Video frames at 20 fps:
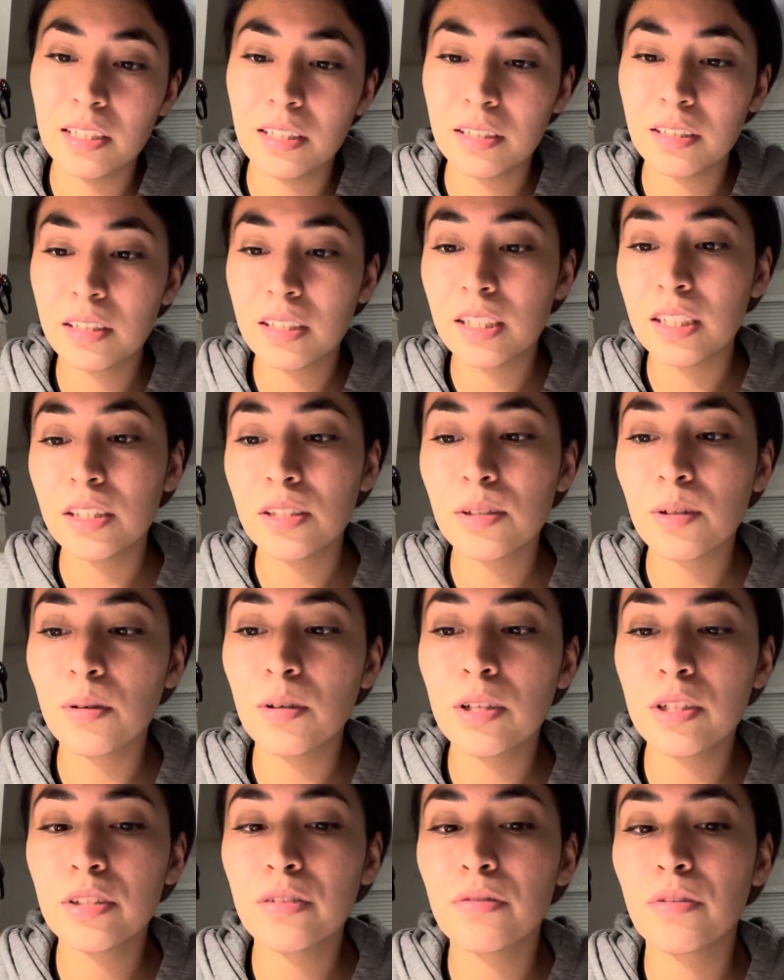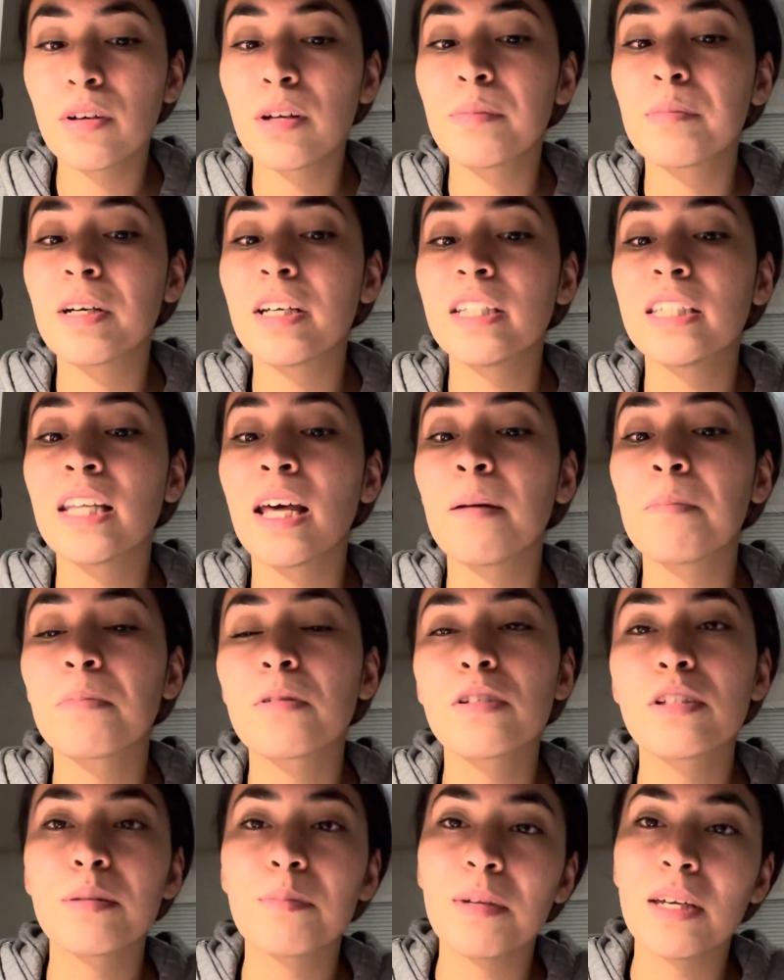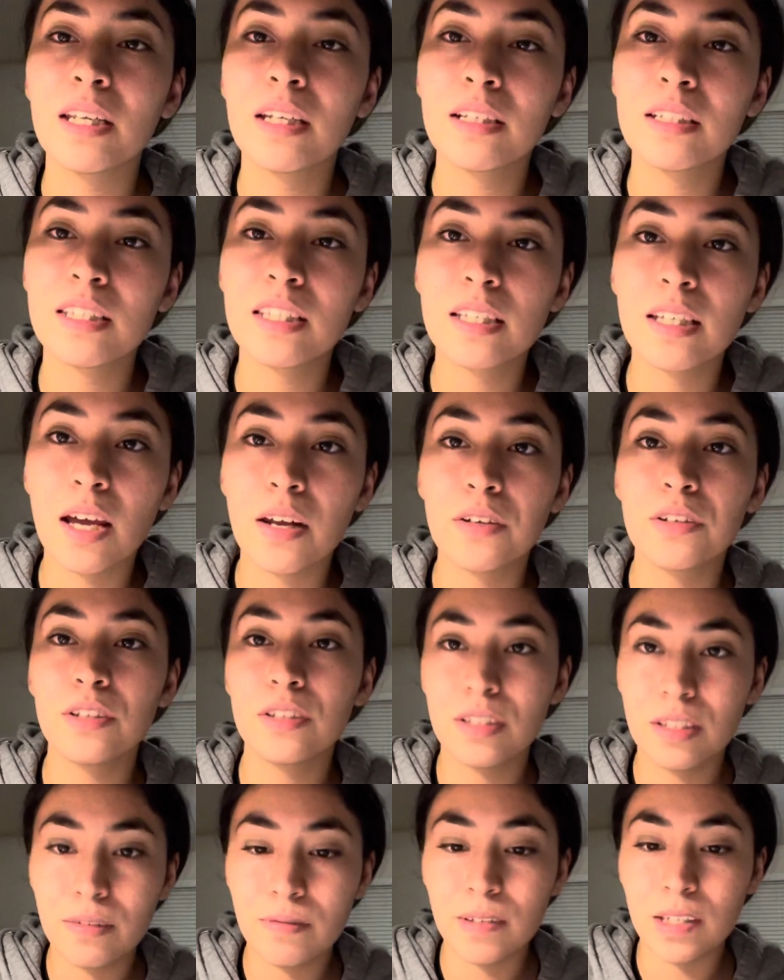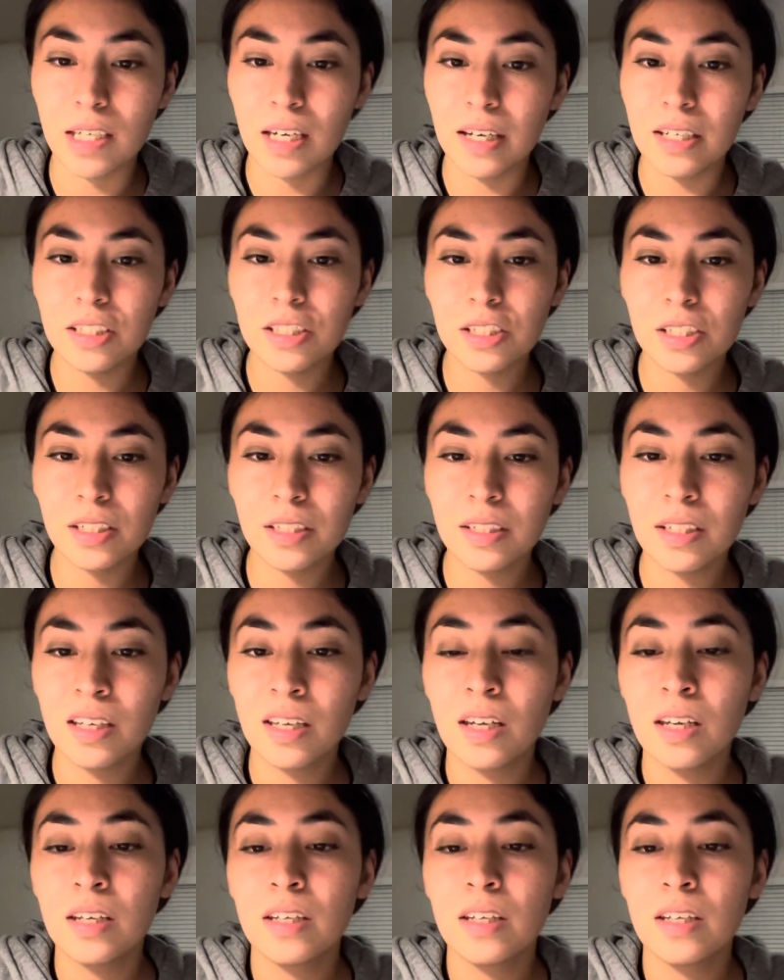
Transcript: and T scores from a sample's mean and standard deviation.